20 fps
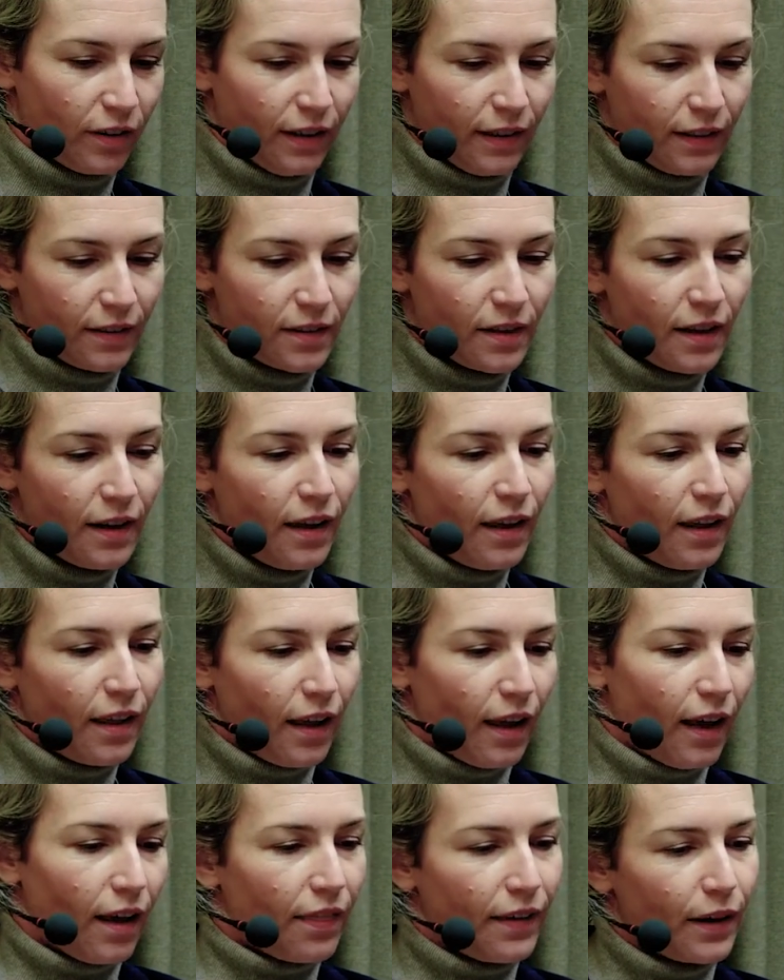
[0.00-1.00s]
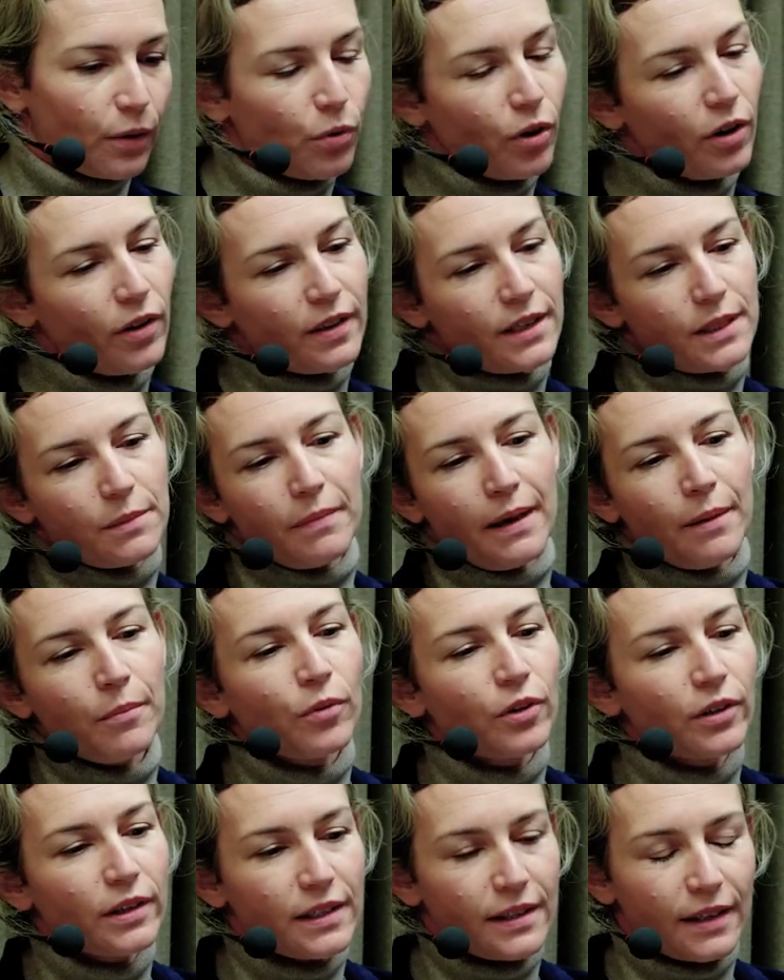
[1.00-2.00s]
And there were these
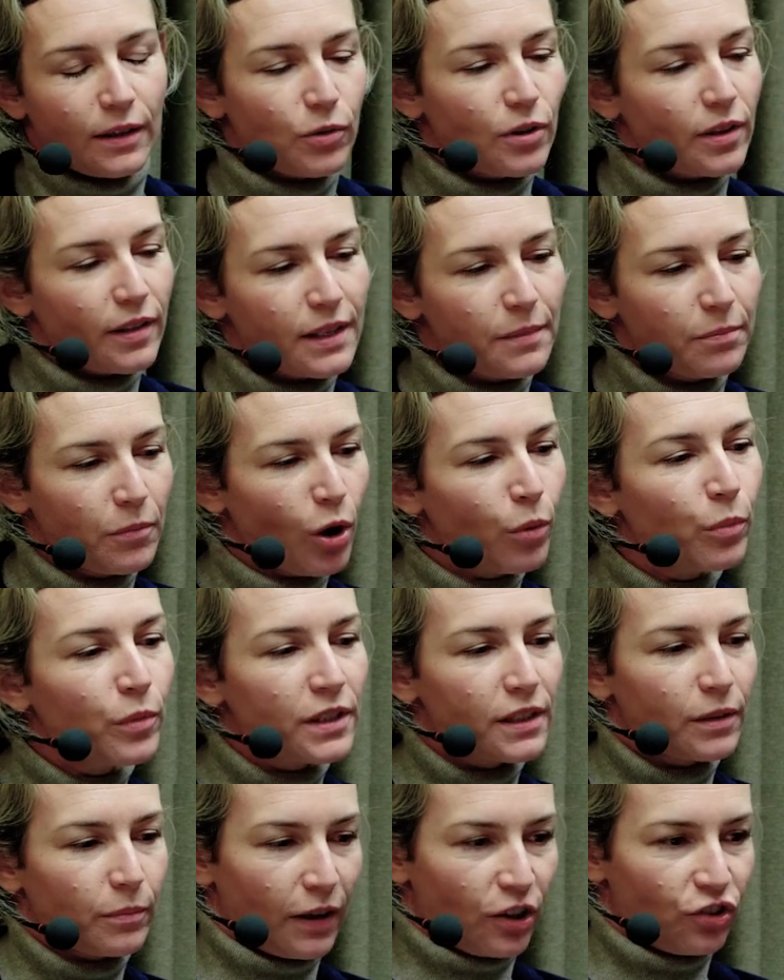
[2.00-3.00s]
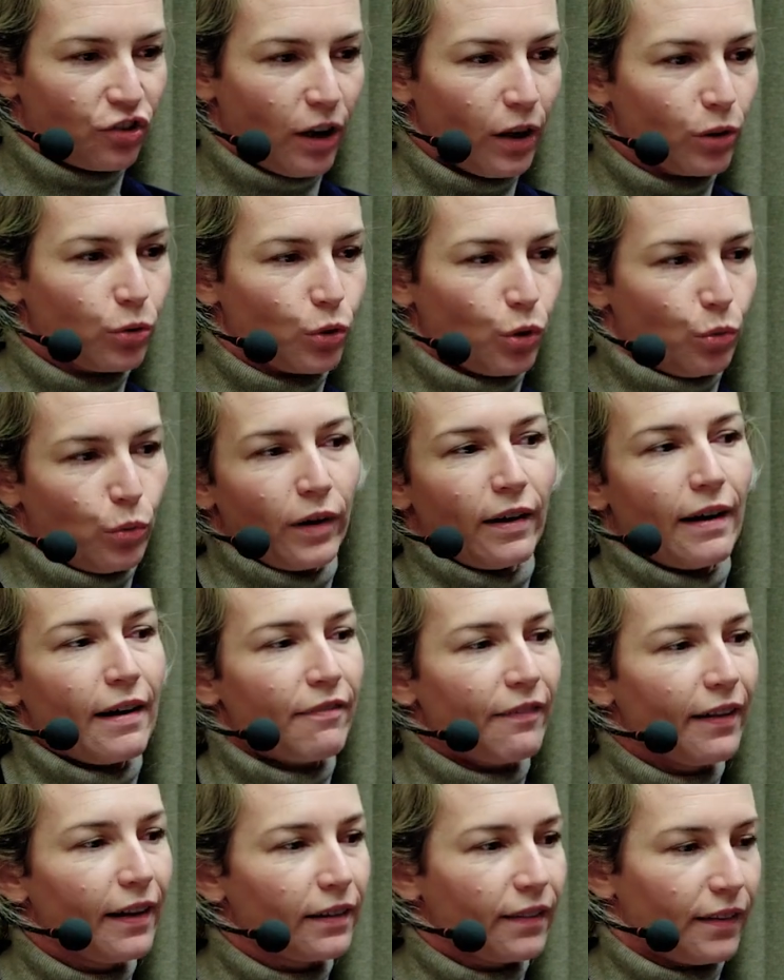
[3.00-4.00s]
memories, there were these moments in my childhood where I
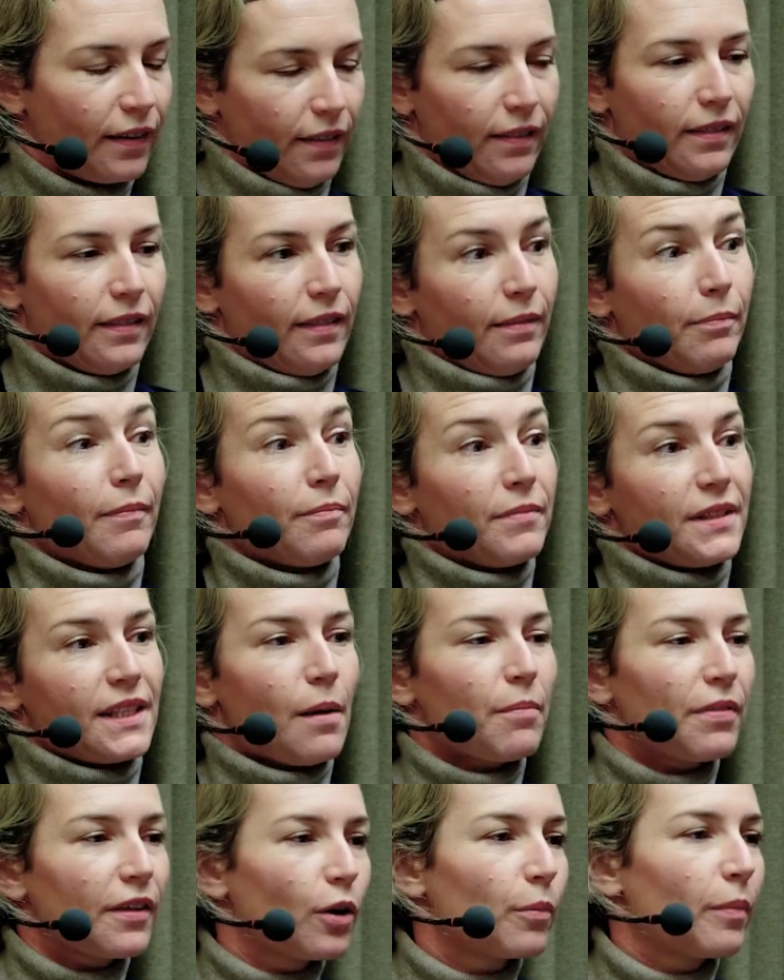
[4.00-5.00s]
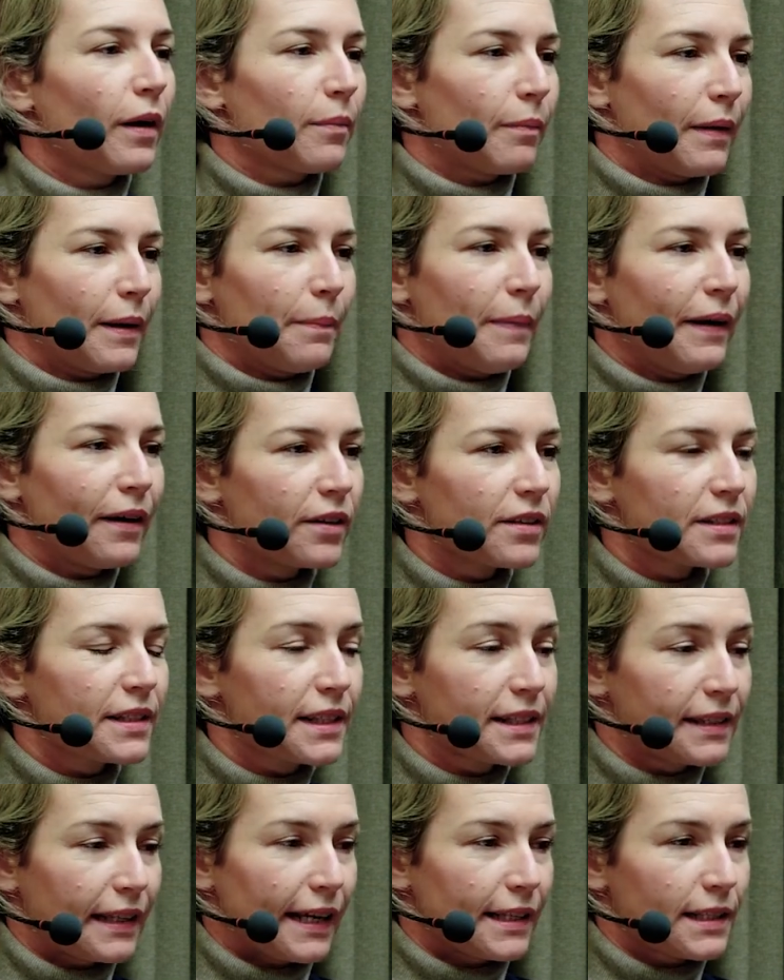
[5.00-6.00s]
felt that something about my parents'
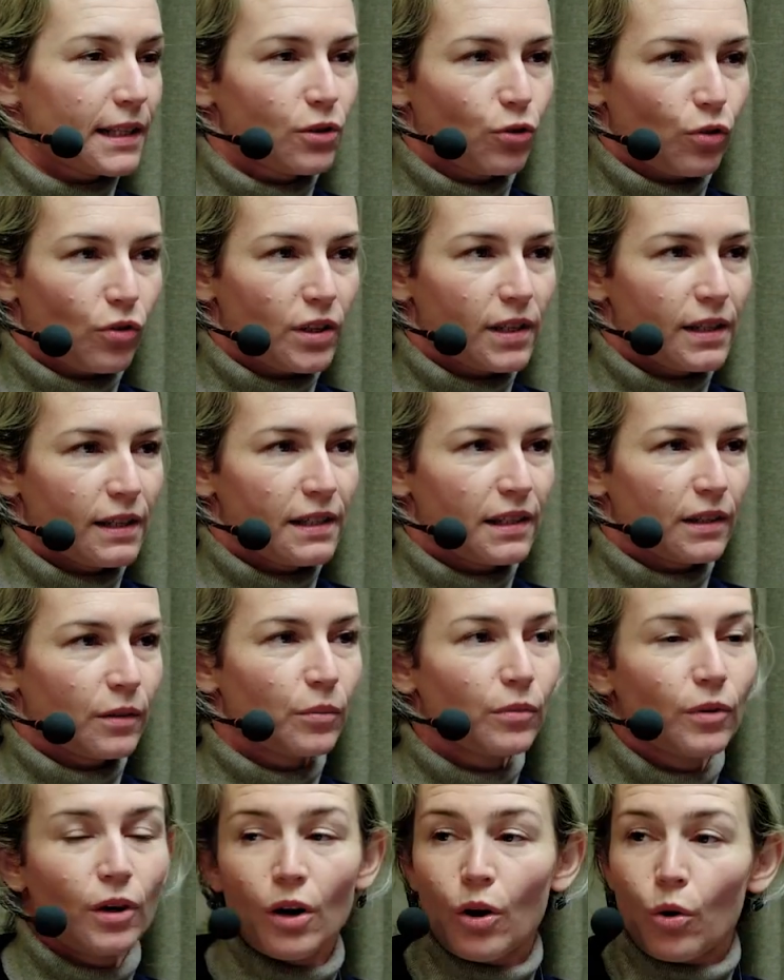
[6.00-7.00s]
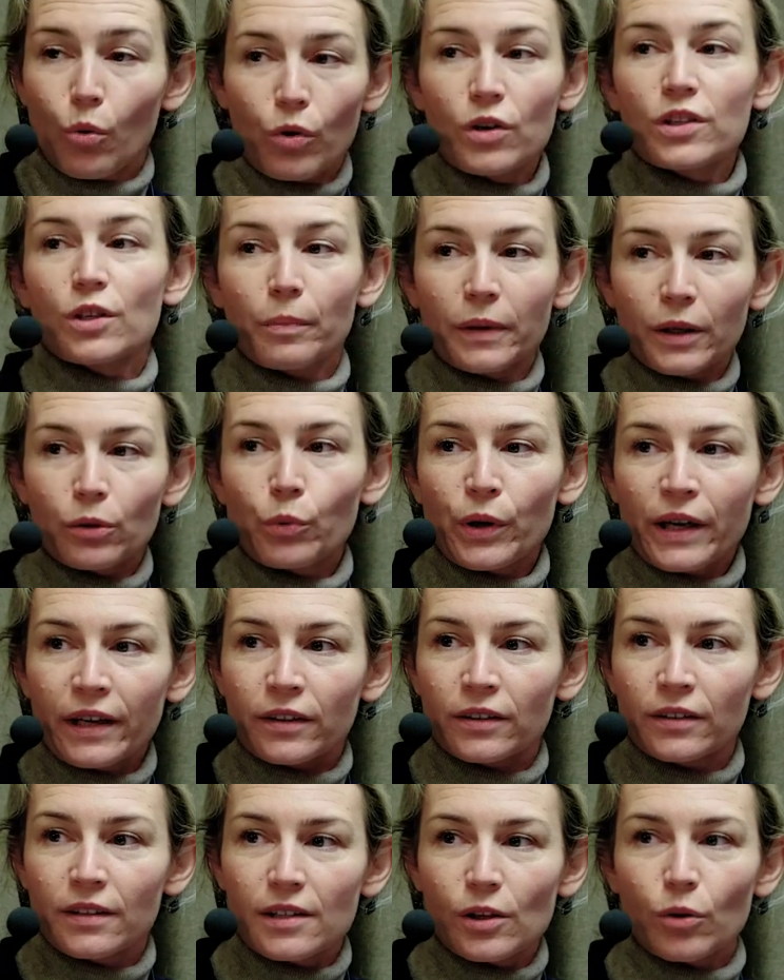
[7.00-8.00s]
stance to the system was a bit
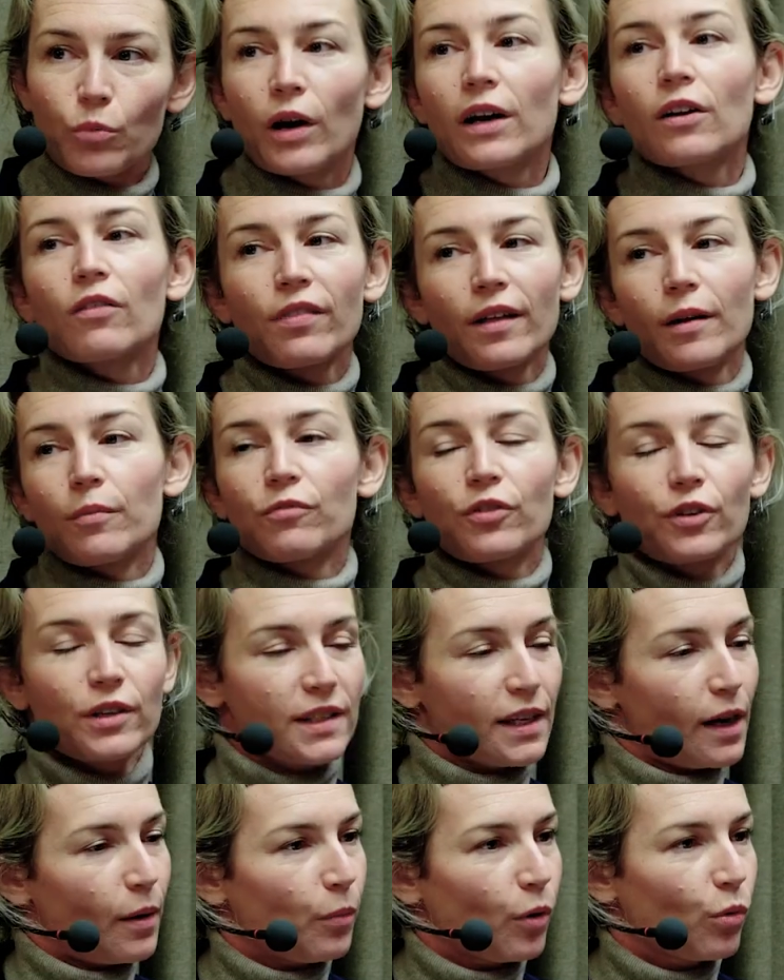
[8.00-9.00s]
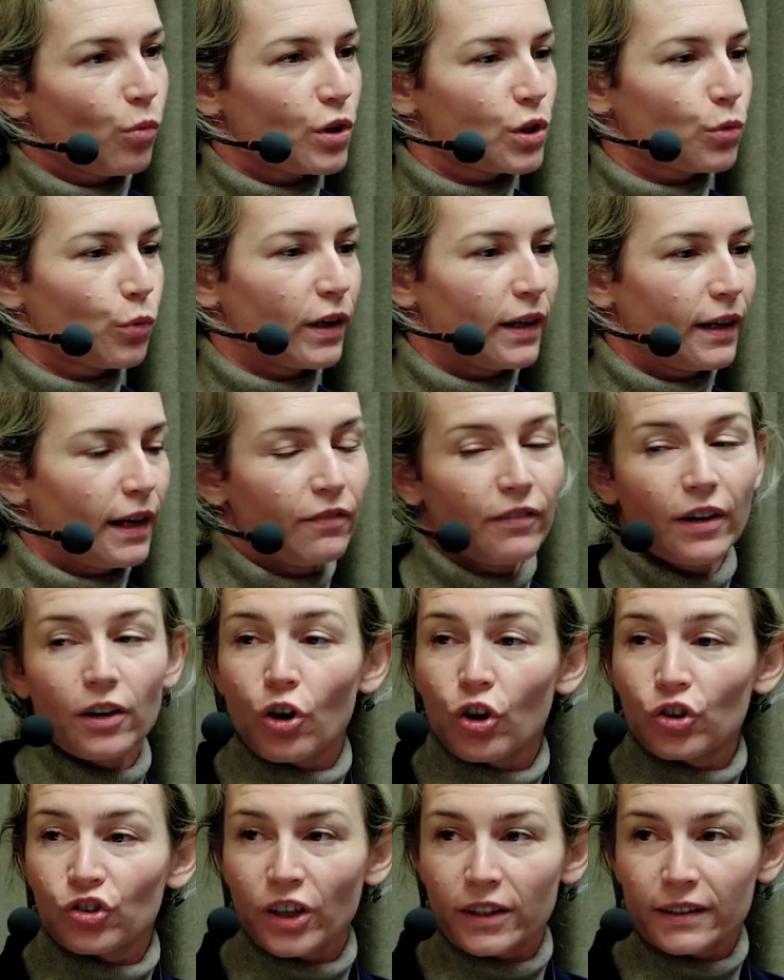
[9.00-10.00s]
weird. So one of them, for example, was when Enver
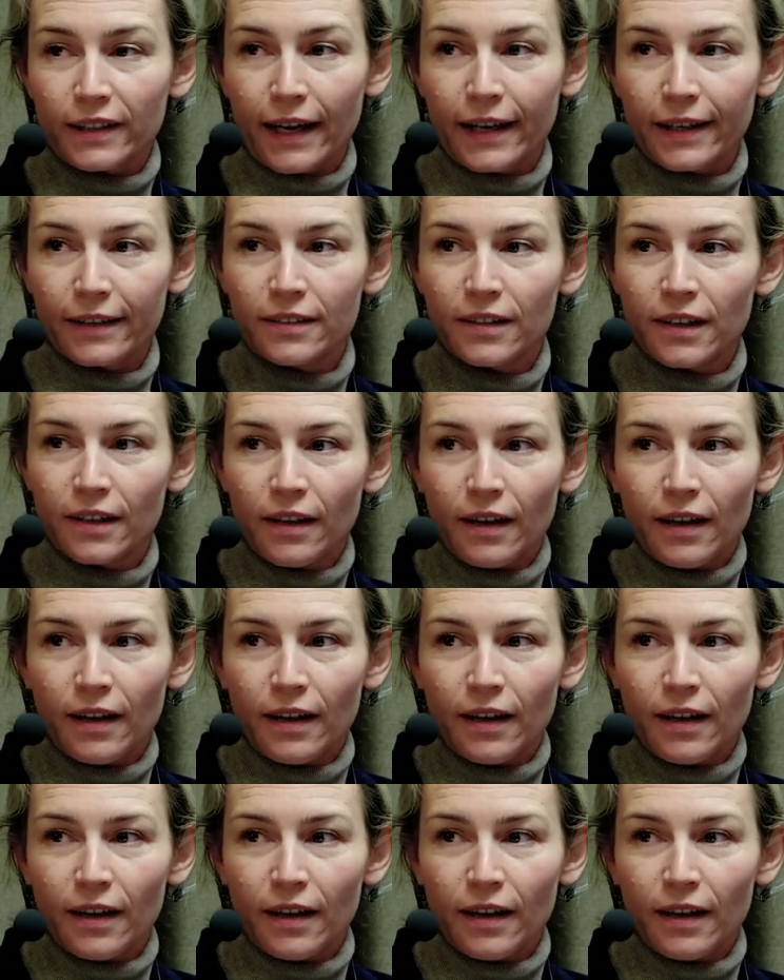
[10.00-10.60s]
Hoxha died.